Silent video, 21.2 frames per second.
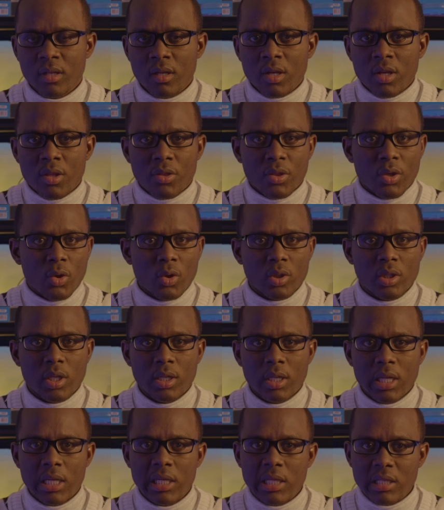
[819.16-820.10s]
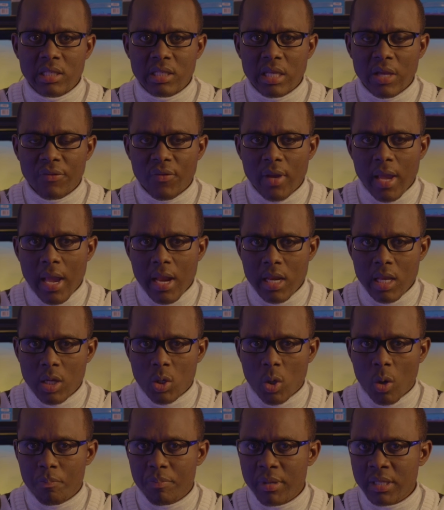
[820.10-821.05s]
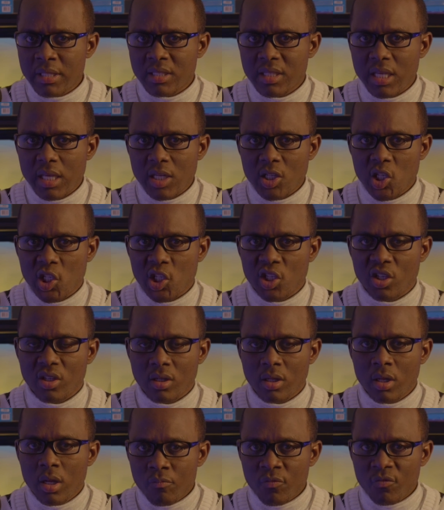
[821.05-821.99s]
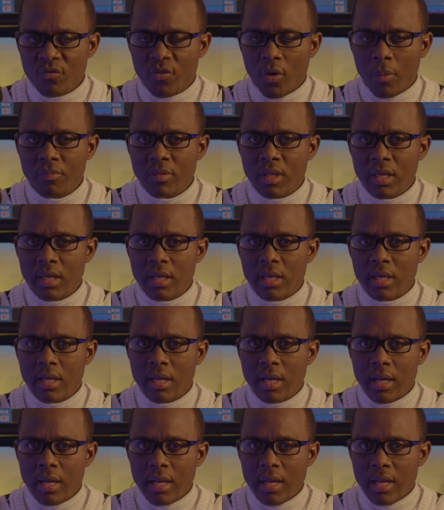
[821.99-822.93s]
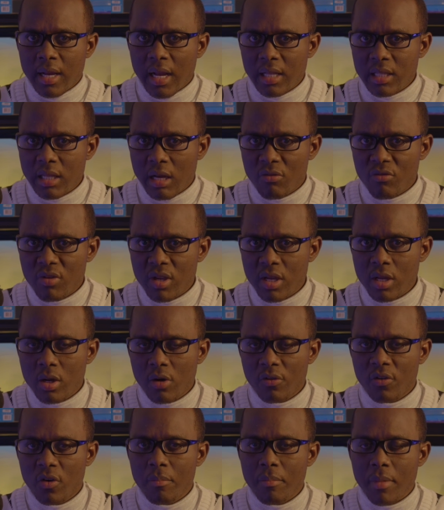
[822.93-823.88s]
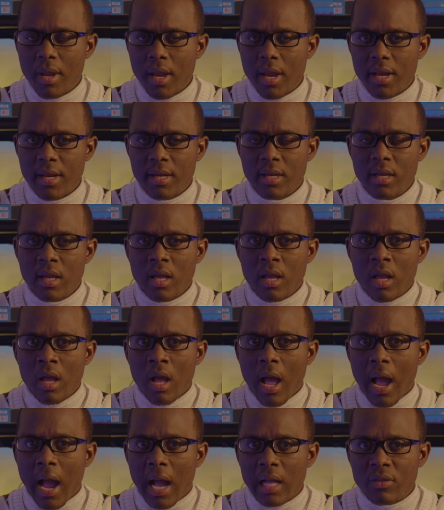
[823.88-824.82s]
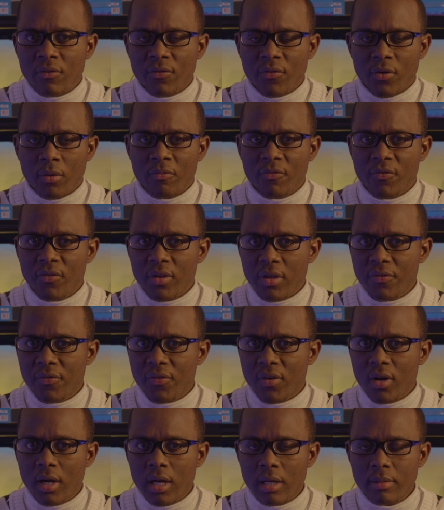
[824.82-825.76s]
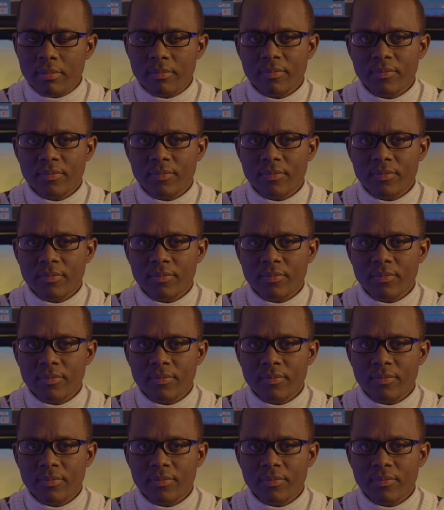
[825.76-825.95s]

Do you think they deserve any compensation from the Qatari government and from FIFA?